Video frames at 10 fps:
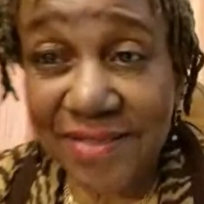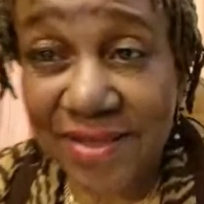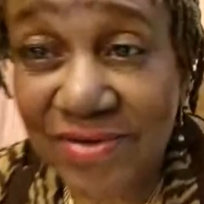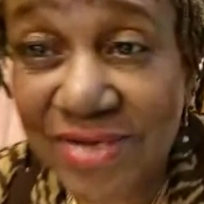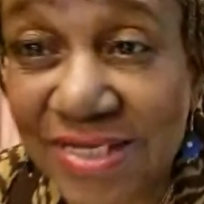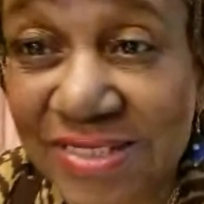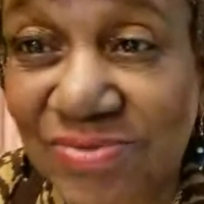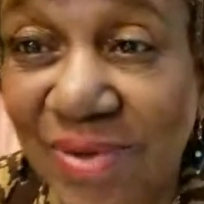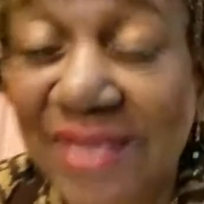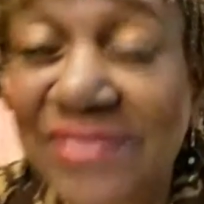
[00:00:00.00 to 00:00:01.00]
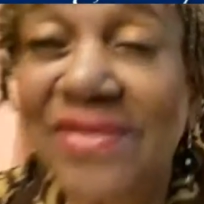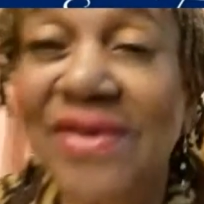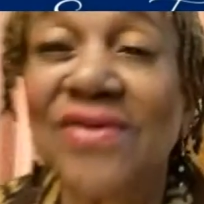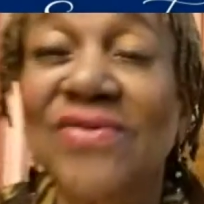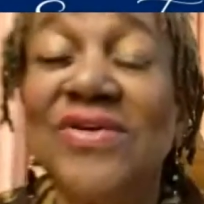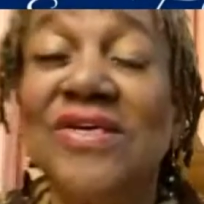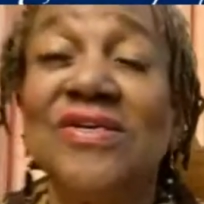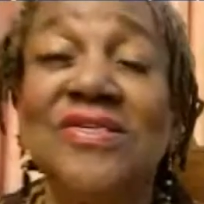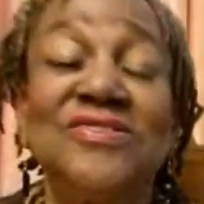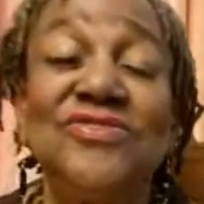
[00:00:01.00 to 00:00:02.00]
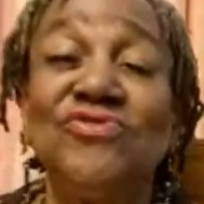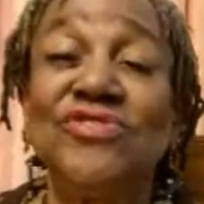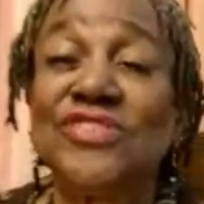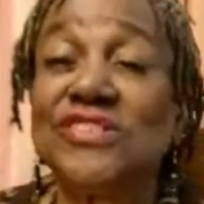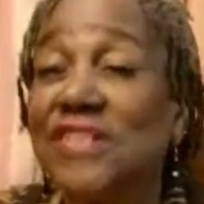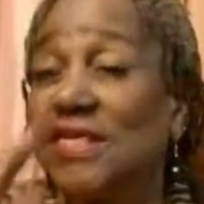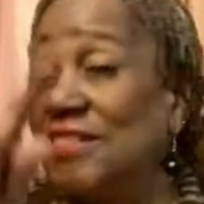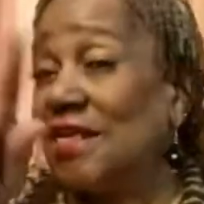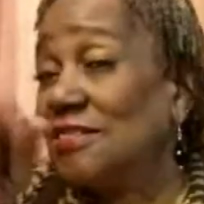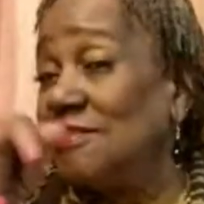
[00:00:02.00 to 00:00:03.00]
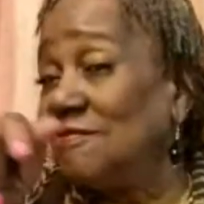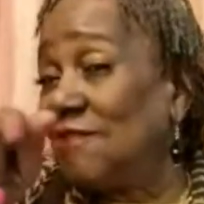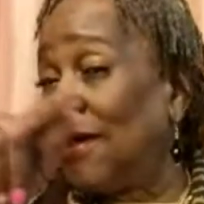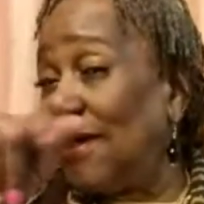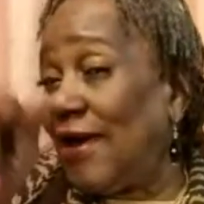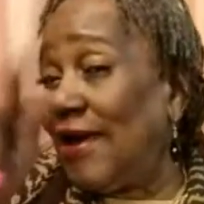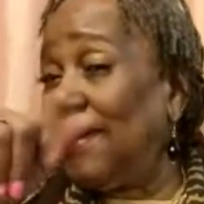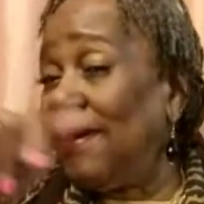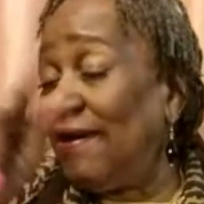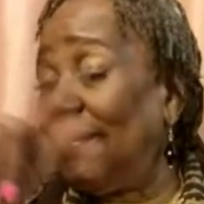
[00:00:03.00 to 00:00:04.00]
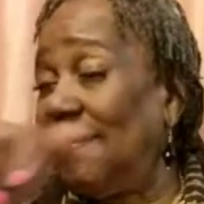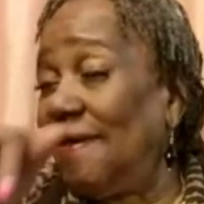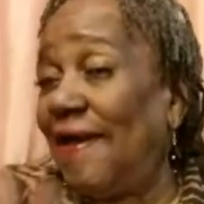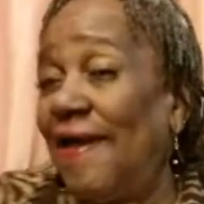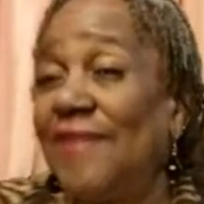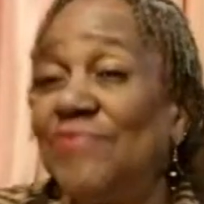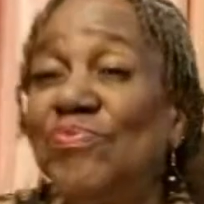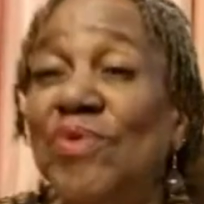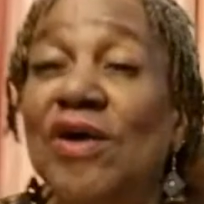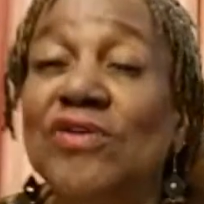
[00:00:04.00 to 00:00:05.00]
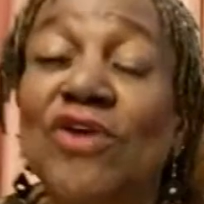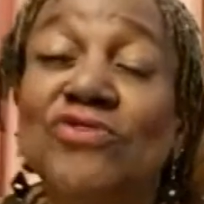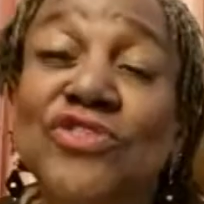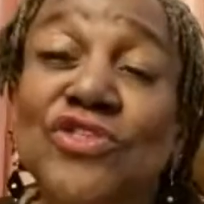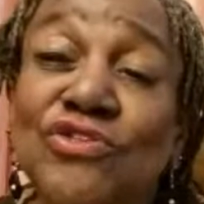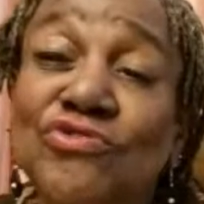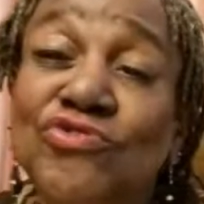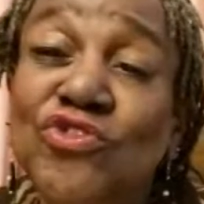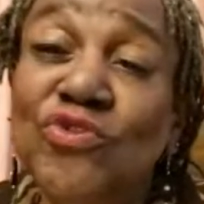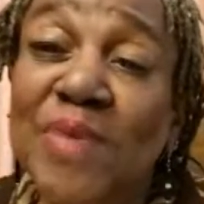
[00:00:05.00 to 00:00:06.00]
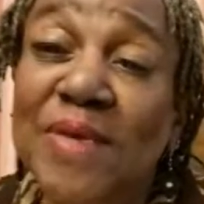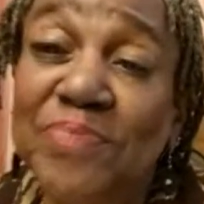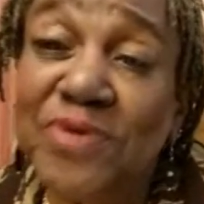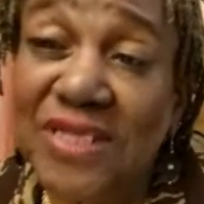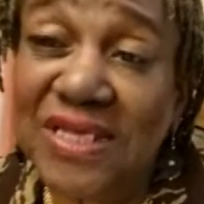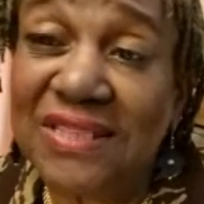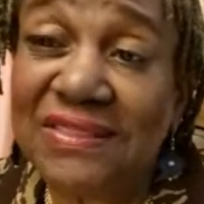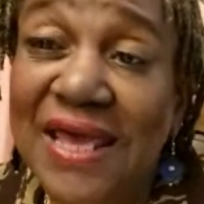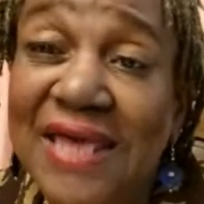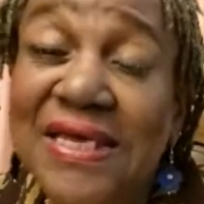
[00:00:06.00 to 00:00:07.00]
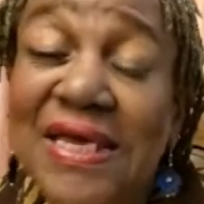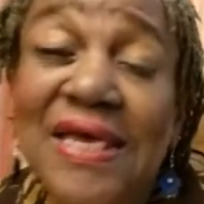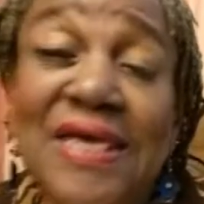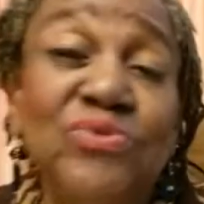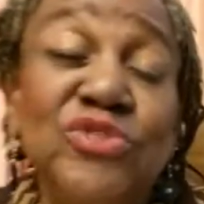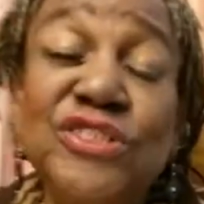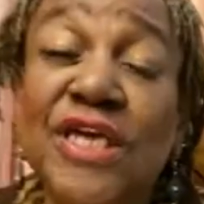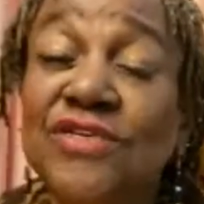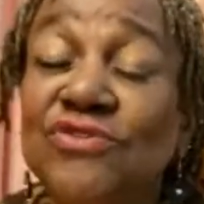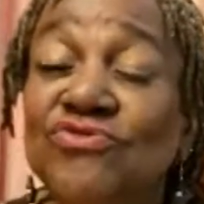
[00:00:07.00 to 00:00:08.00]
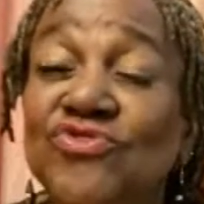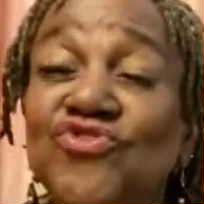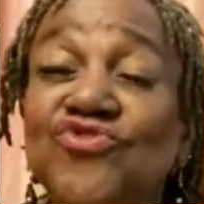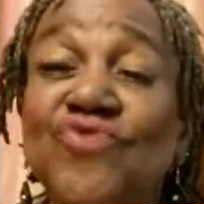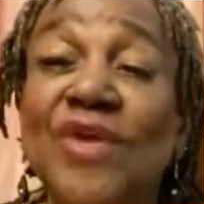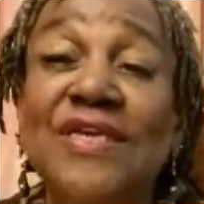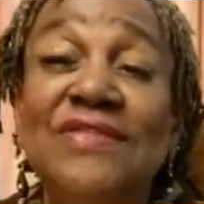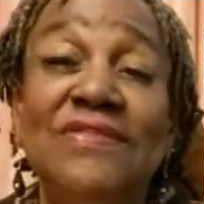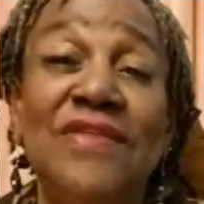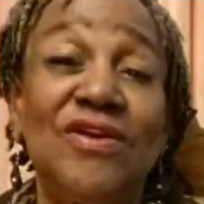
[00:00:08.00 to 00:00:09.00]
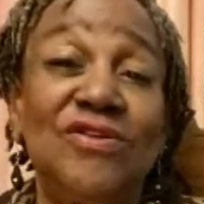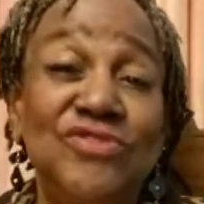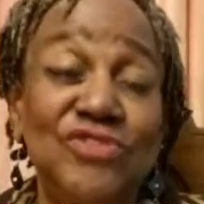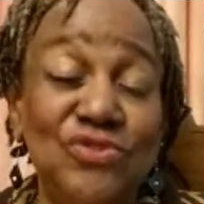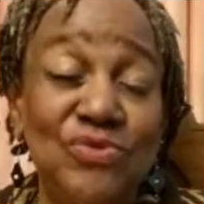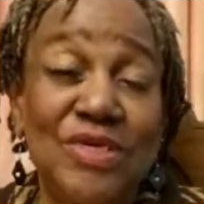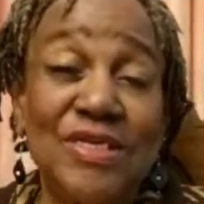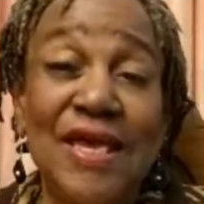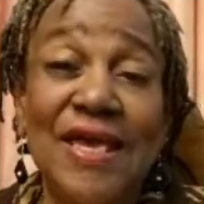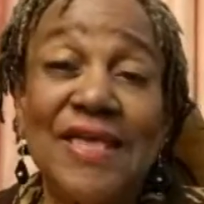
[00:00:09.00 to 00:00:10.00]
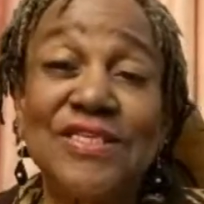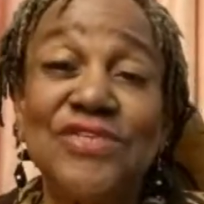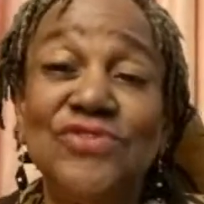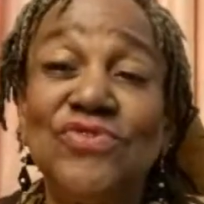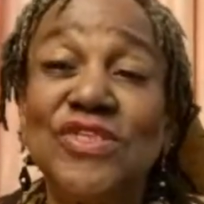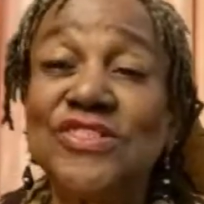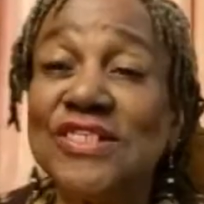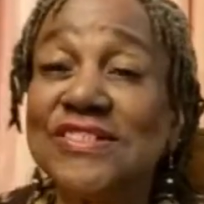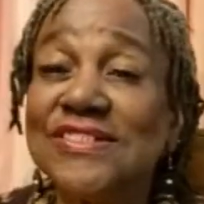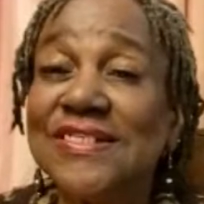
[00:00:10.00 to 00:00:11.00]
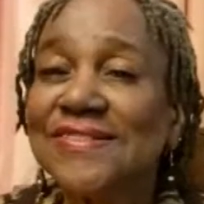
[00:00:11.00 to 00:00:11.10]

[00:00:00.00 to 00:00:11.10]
There it is right there. You can just take that little A and go to YouTube and put in that. It will take you straight there to it, and you can just